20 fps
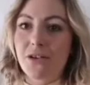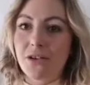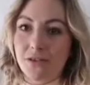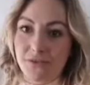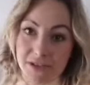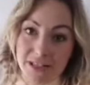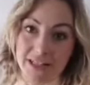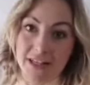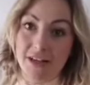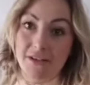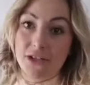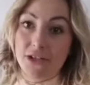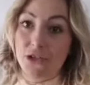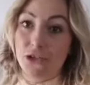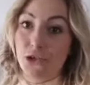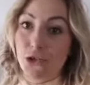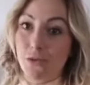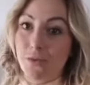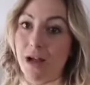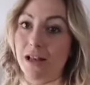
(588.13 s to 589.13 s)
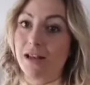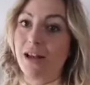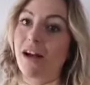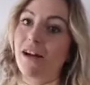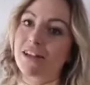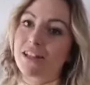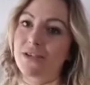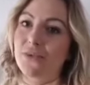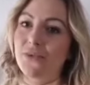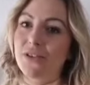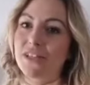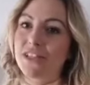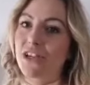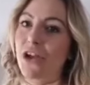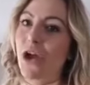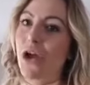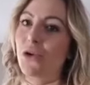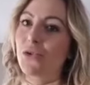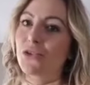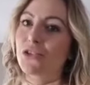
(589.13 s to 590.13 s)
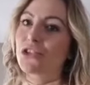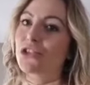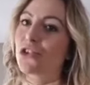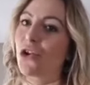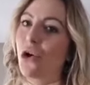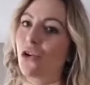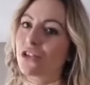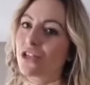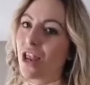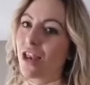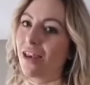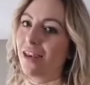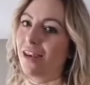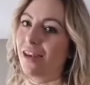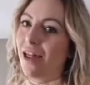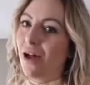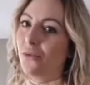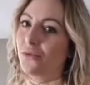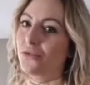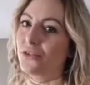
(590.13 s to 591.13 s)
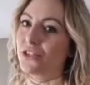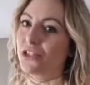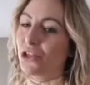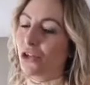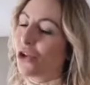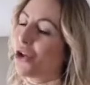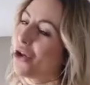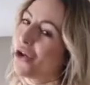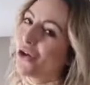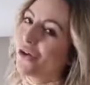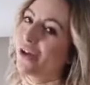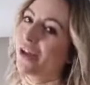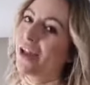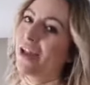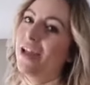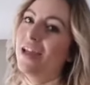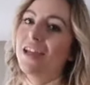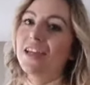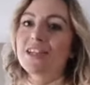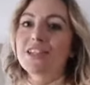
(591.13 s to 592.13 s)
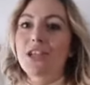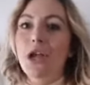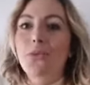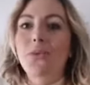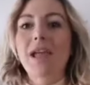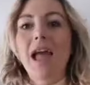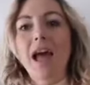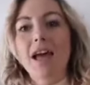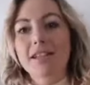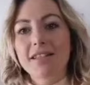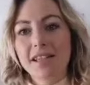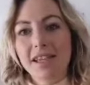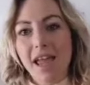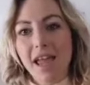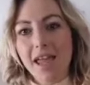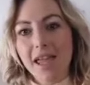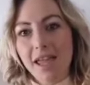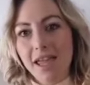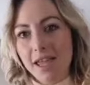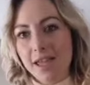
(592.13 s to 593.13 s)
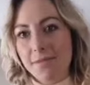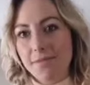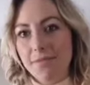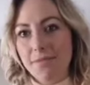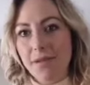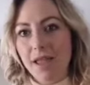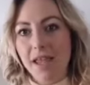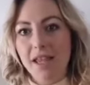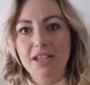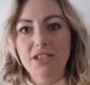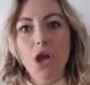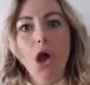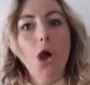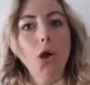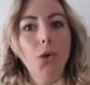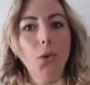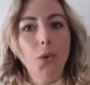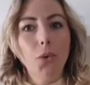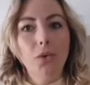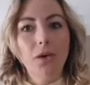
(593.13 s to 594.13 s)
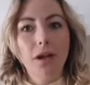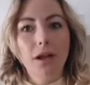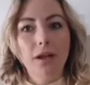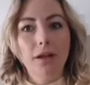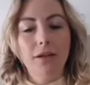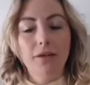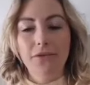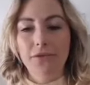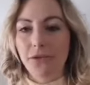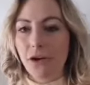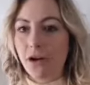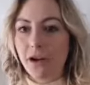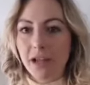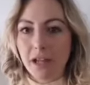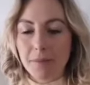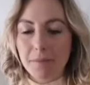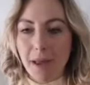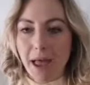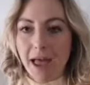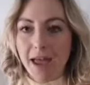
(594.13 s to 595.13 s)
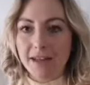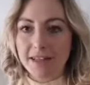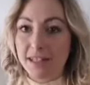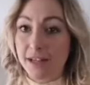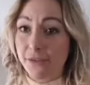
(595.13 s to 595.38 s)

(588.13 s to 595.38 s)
Obviously, as you saw my last video, Scott loves to cook, so we had to get him his own frying pans.